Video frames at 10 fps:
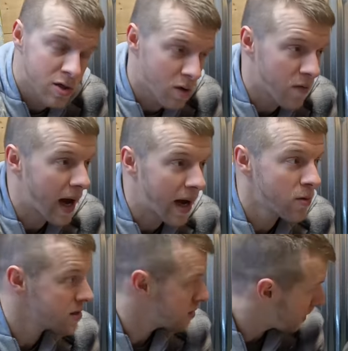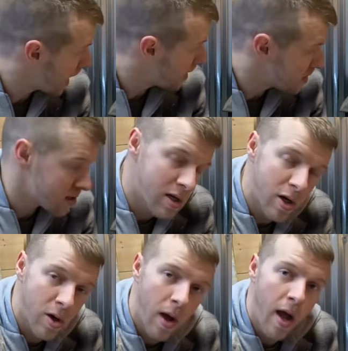So if I was to buy this
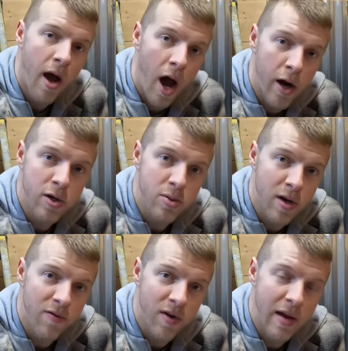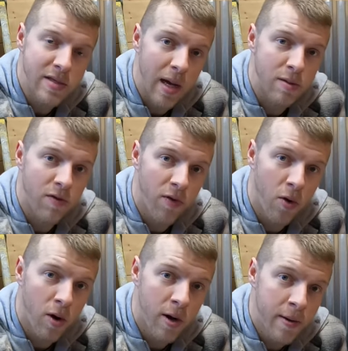new, 125 times
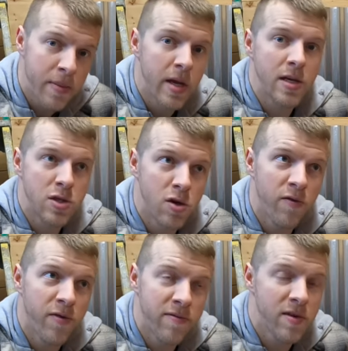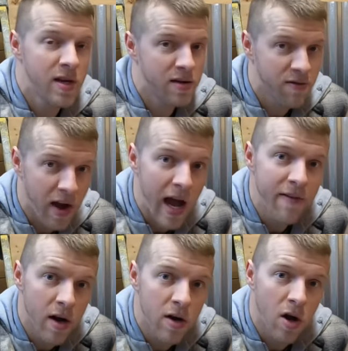4 is 250 is
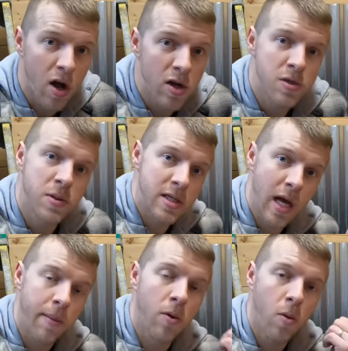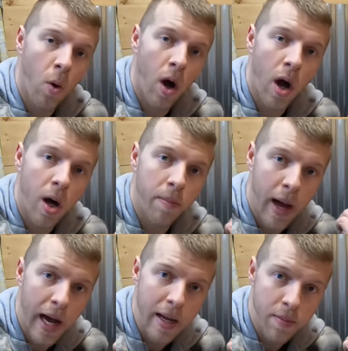$500 for double wall
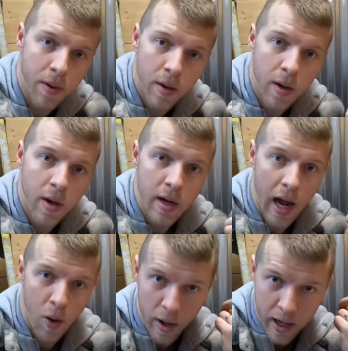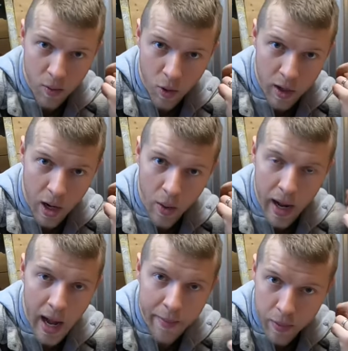pipe. Now we're going to work our way
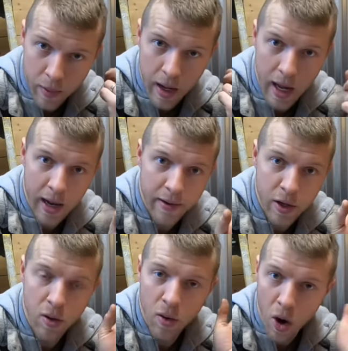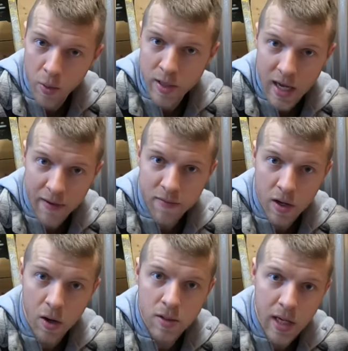up and you don't always have to
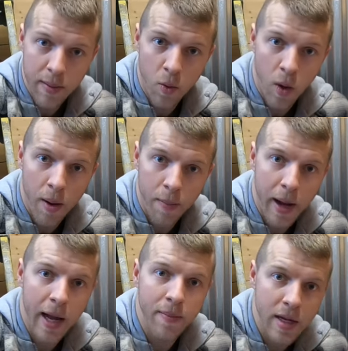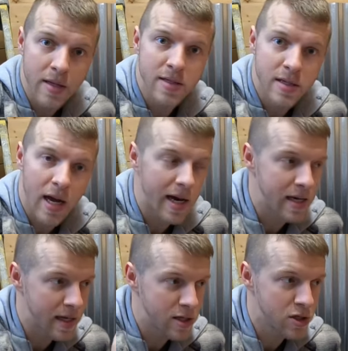go double wall pipe
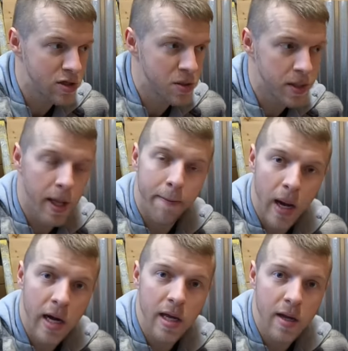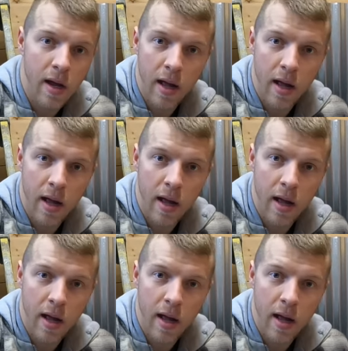inside. That's just for the money.